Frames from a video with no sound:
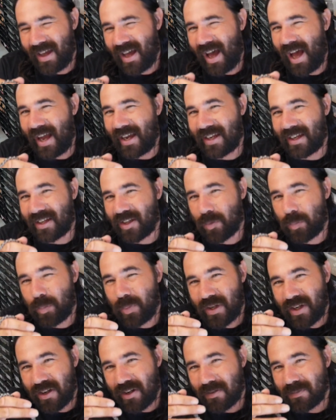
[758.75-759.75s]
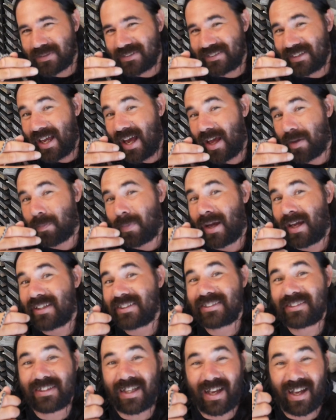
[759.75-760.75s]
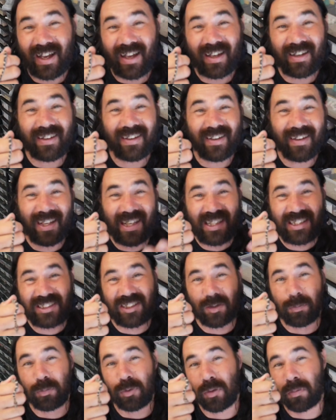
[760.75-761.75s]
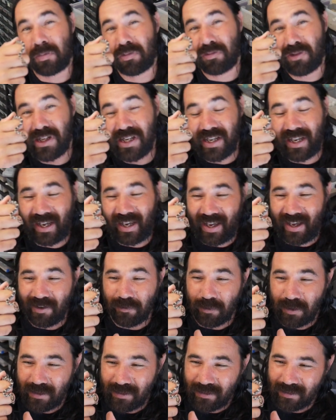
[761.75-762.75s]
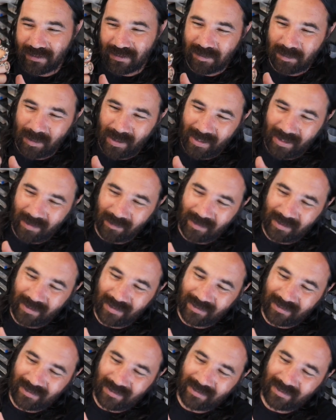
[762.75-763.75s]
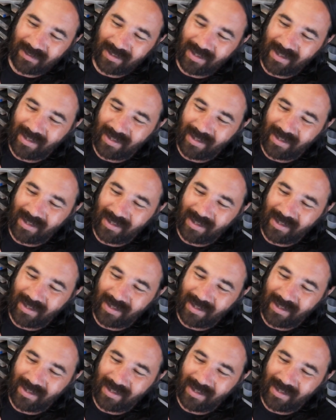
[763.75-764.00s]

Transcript: I can compare them side by side to Paprika and Riddler's babies.